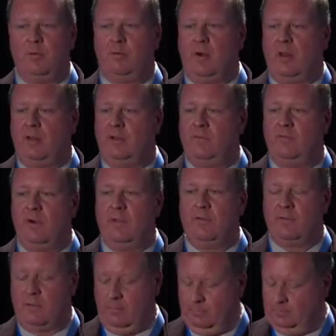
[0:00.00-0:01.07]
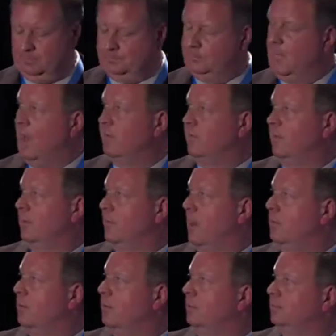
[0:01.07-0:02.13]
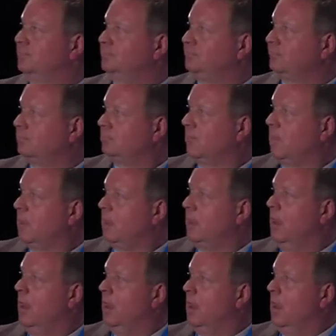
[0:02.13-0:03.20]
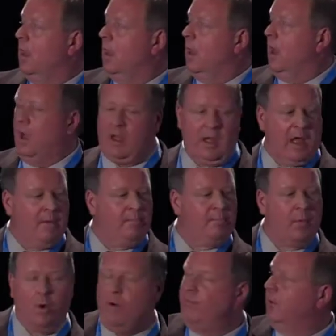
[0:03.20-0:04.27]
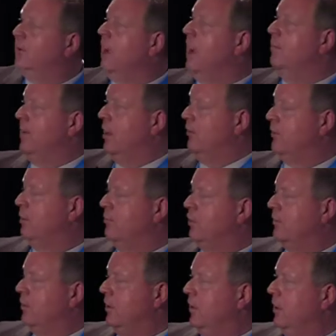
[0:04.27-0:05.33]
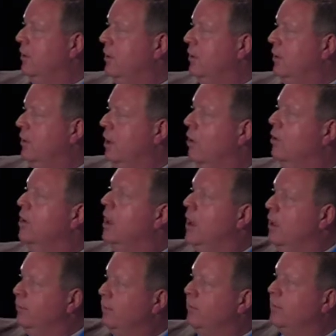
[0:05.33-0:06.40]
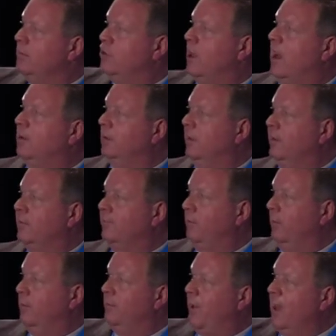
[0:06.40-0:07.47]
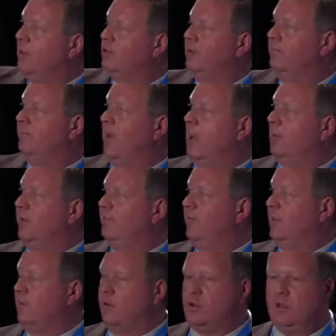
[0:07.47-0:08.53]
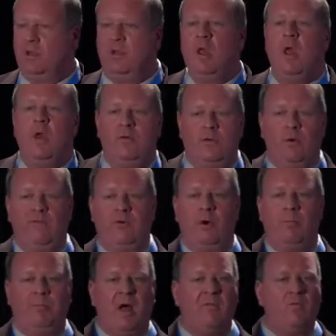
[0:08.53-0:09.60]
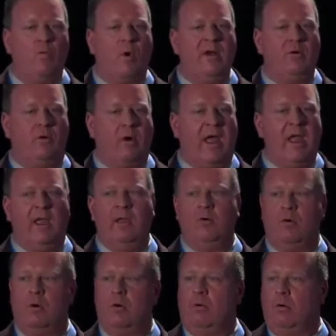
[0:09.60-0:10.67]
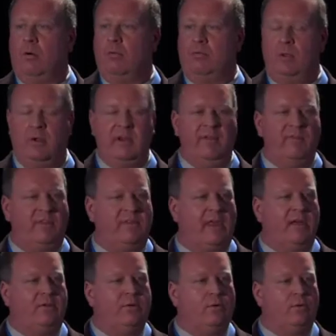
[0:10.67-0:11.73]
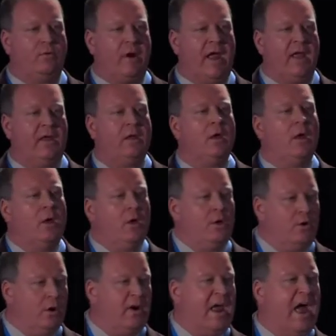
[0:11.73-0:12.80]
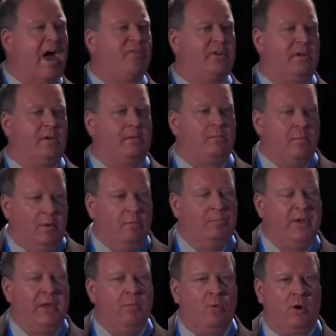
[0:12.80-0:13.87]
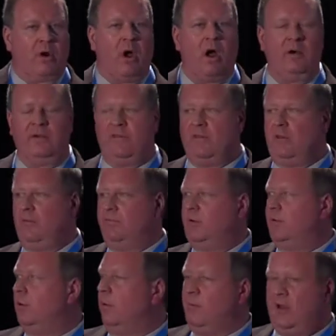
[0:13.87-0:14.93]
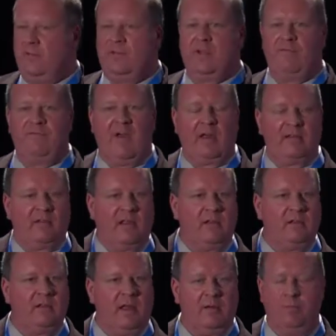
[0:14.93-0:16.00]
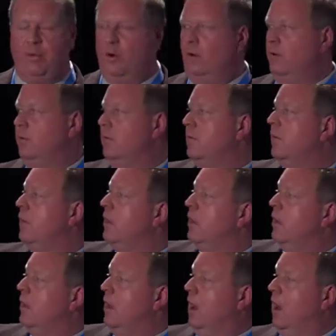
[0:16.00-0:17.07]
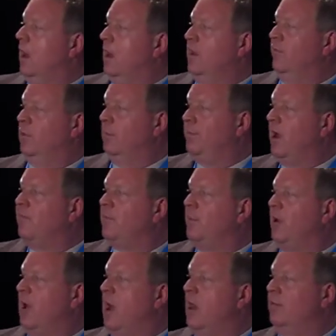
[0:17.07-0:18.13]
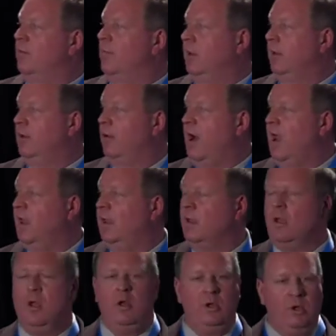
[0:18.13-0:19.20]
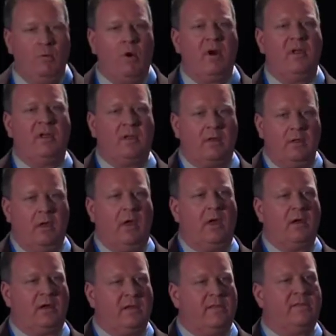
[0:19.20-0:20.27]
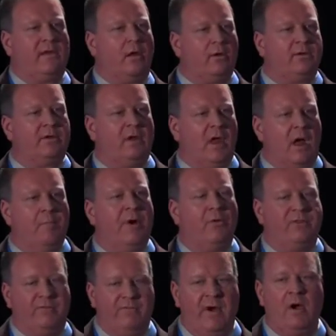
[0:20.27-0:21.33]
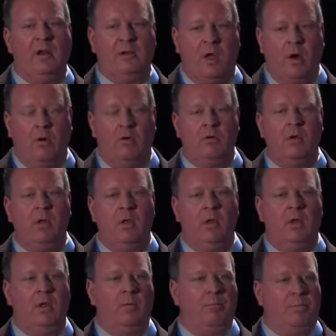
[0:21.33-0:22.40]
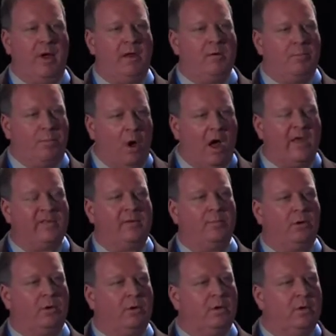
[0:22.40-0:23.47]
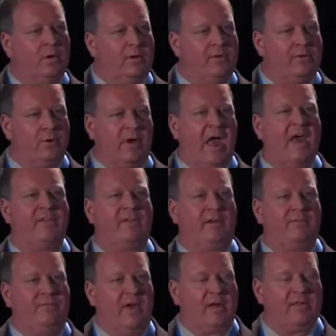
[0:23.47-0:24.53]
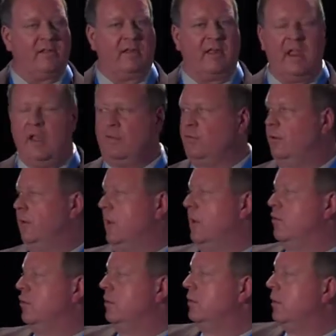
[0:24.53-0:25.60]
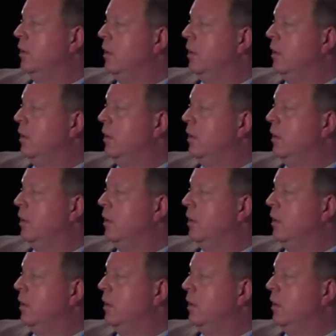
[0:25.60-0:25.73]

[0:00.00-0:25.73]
of relative risk, as an example. I'm over time now, so I'm just gonna go. There's some checklists for the patient and family physician. So if you're above 1 gray, or you could even say 2 gray, you're gonna have to be more cognizant of deterministic effects like burns. If you're above about 100 milligray, you wanna consult about the very low but possible stochastic effects like cancer induction.